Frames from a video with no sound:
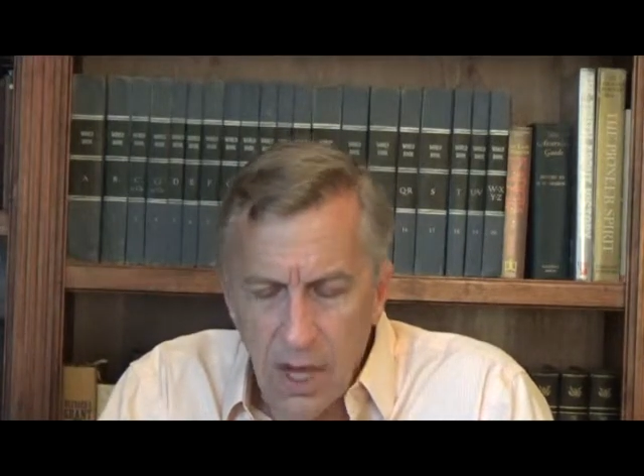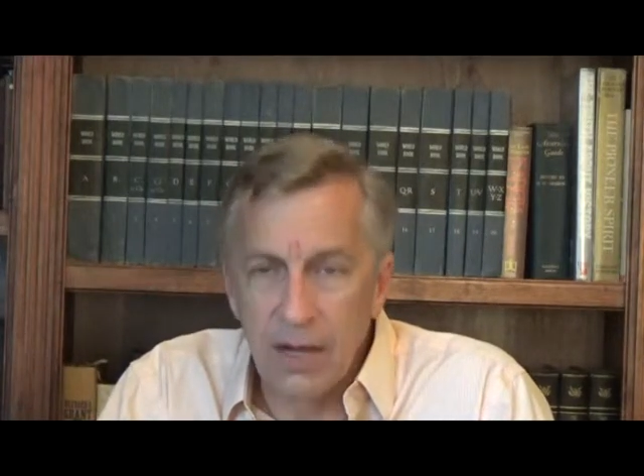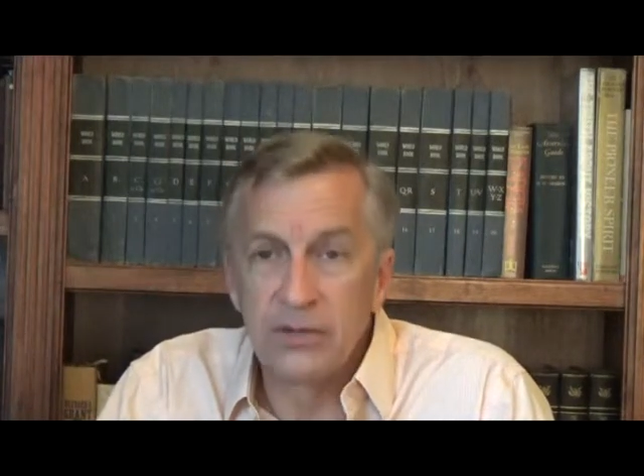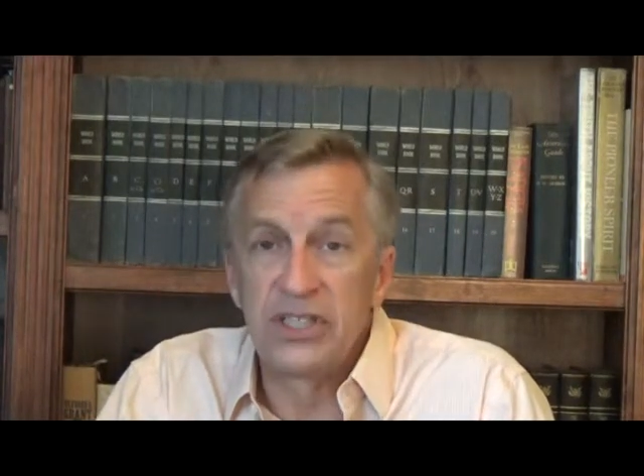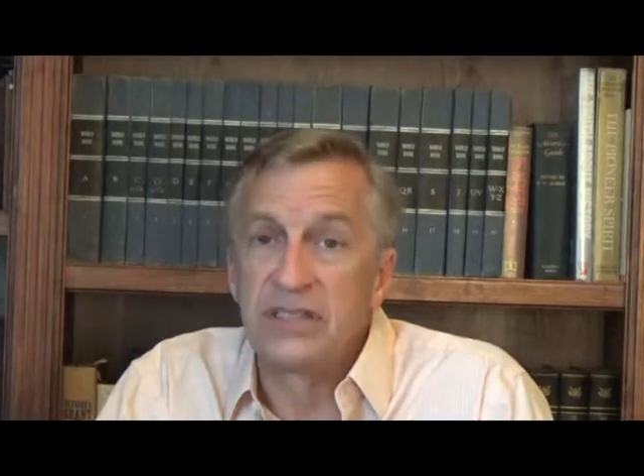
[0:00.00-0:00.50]

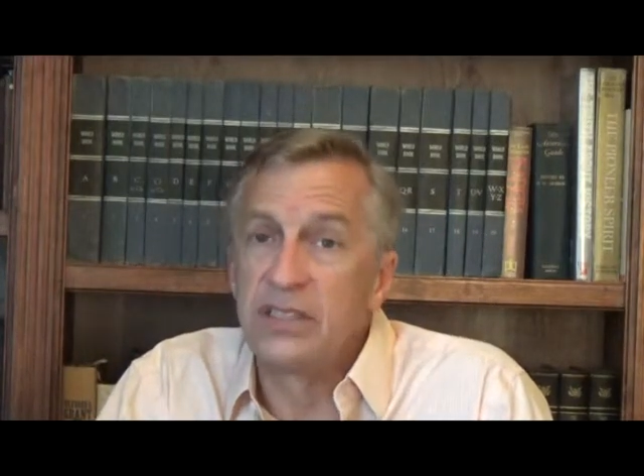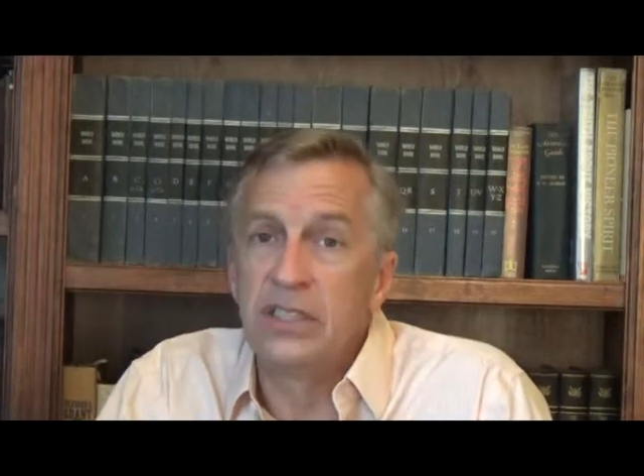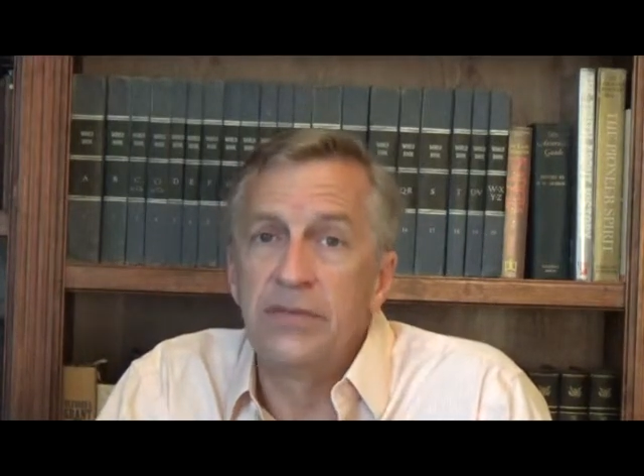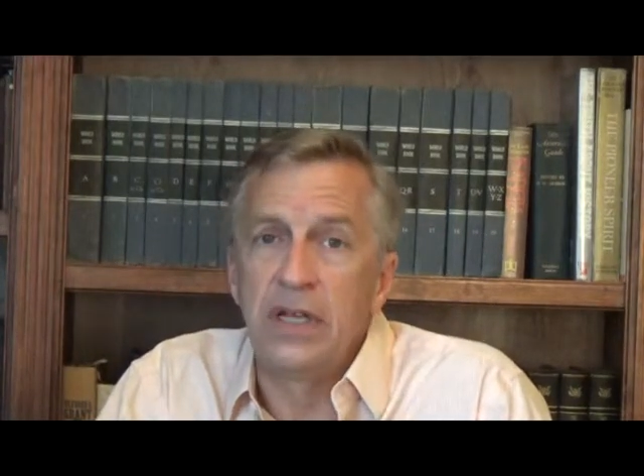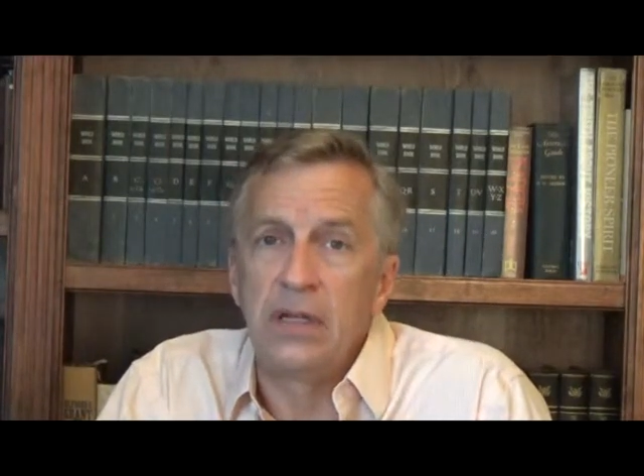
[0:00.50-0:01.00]

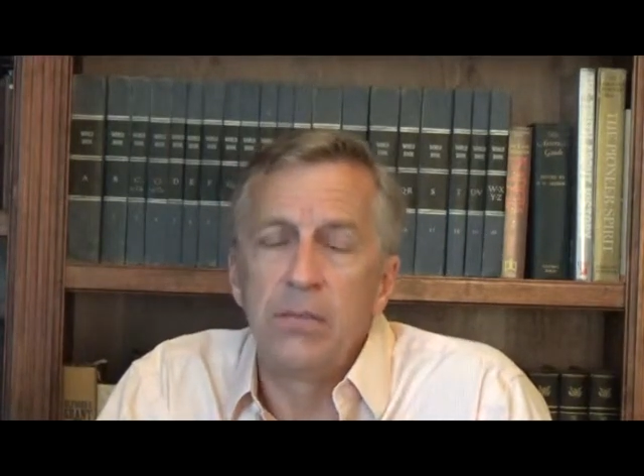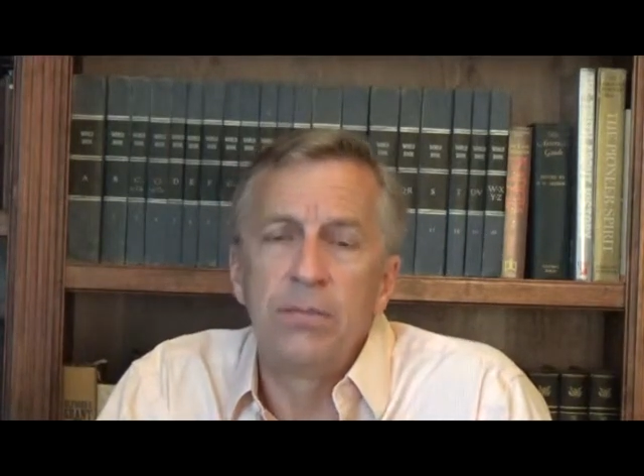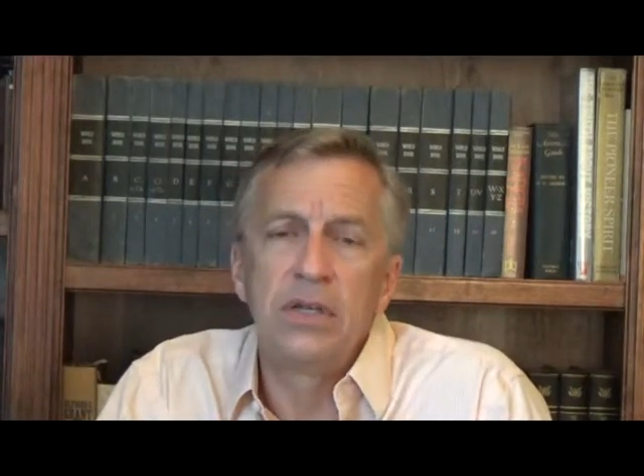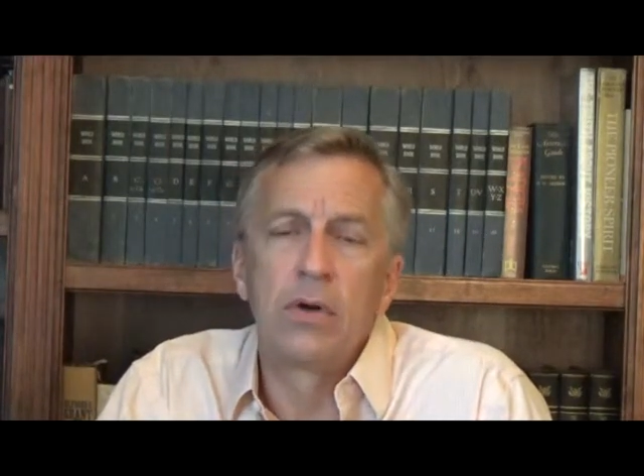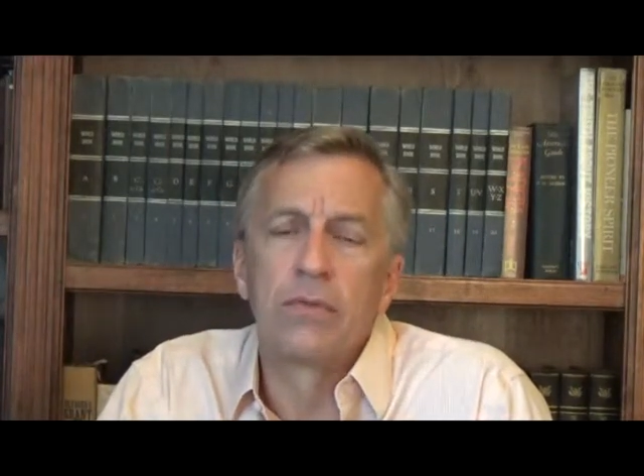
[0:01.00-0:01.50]
Sensitivity,
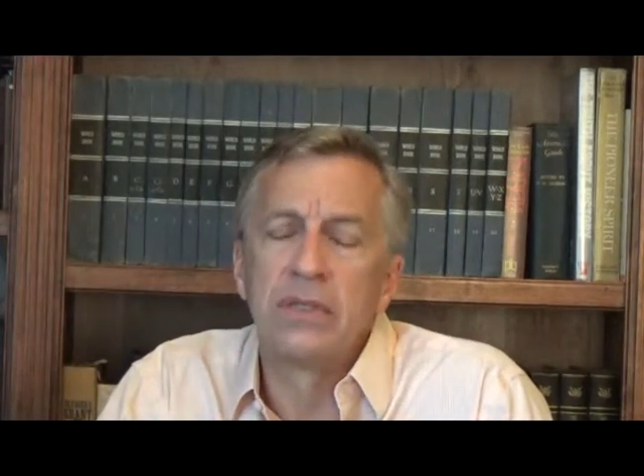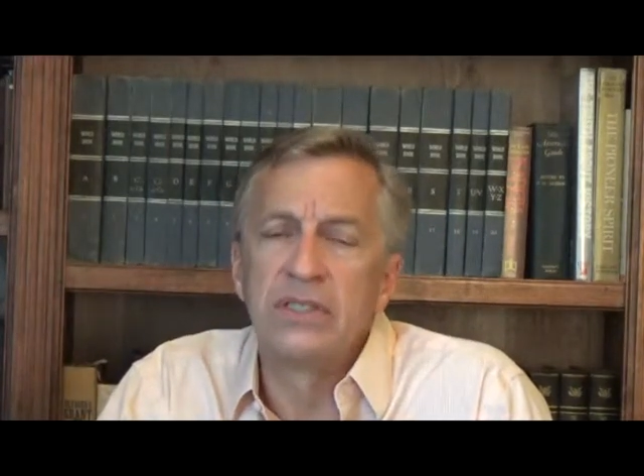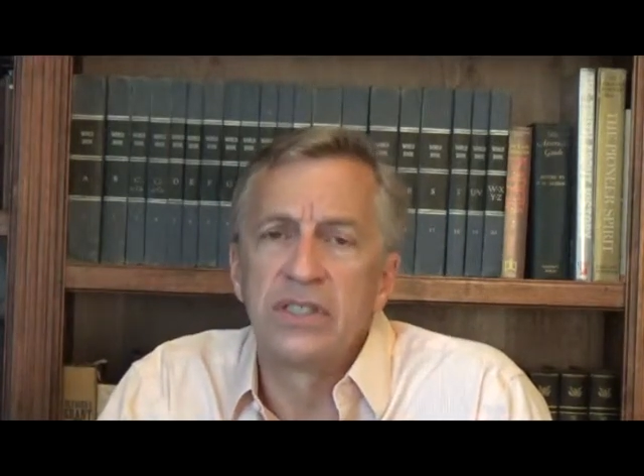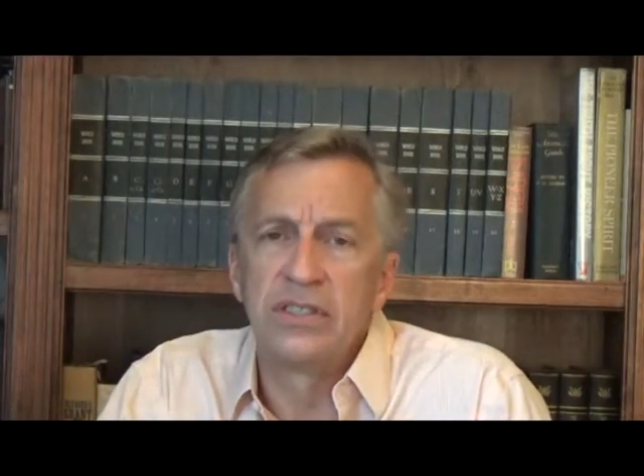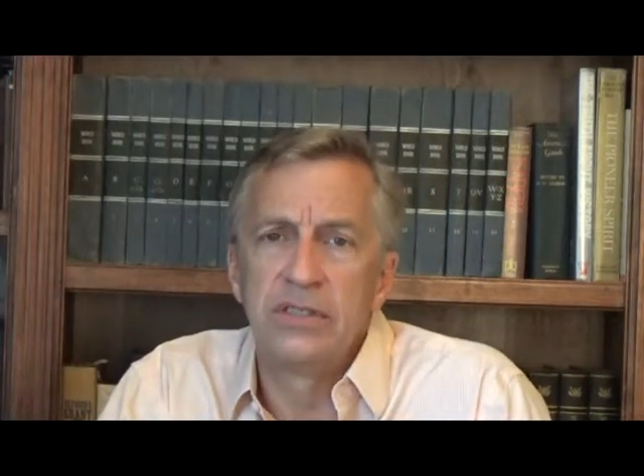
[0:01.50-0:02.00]
being overly
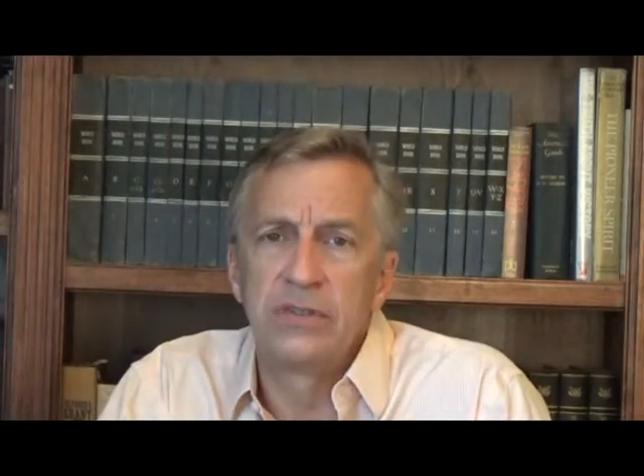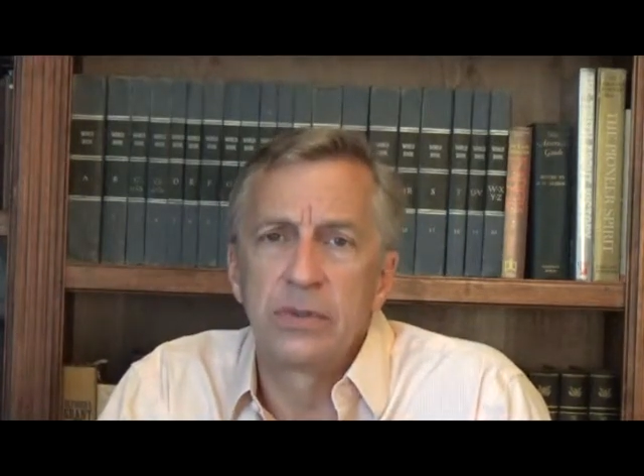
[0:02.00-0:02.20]
sensitive to